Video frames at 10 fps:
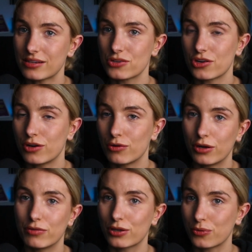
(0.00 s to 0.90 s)
control
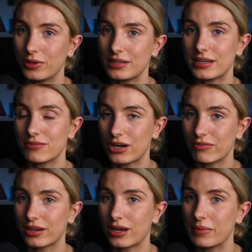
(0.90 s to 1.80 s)
over the quality of
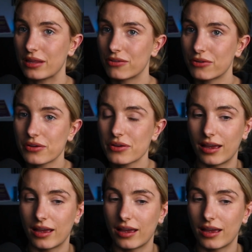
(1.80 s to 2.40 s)
traffic coming through,